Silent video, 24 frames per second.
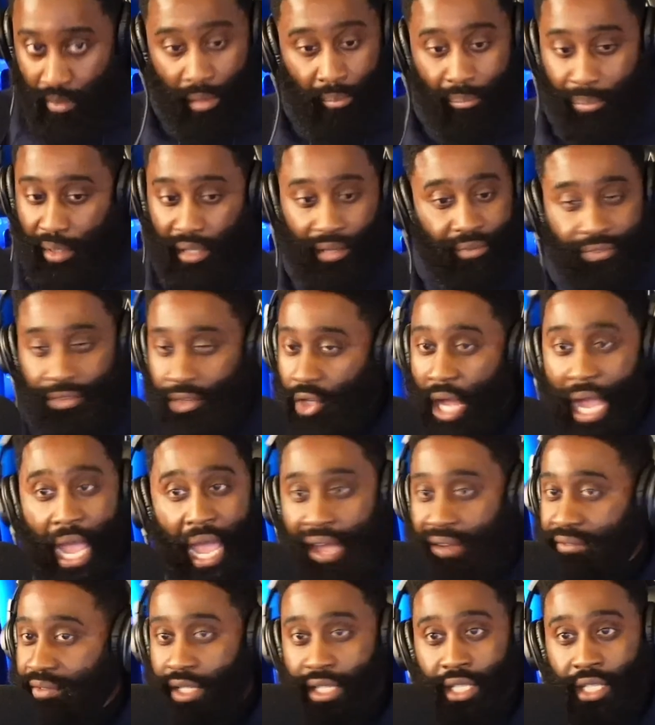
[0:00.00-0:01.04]
But if you
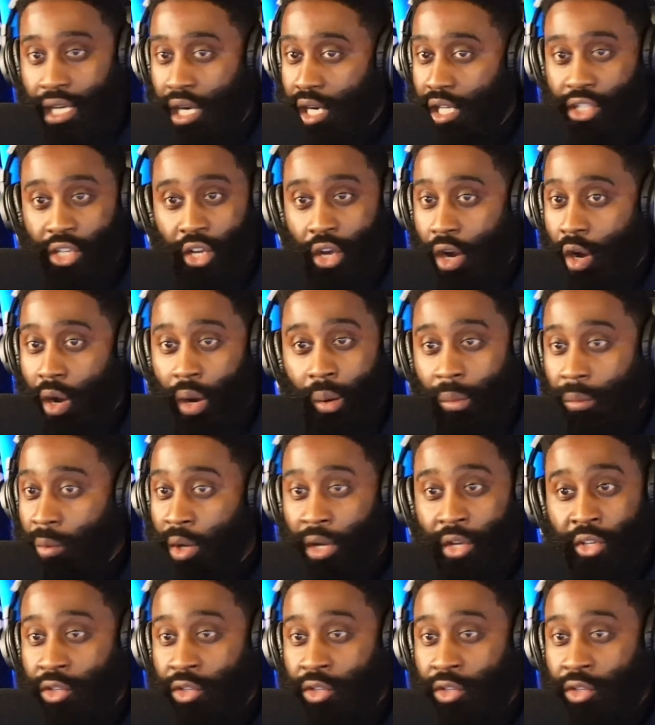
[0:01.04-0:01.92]
haven't done your homework,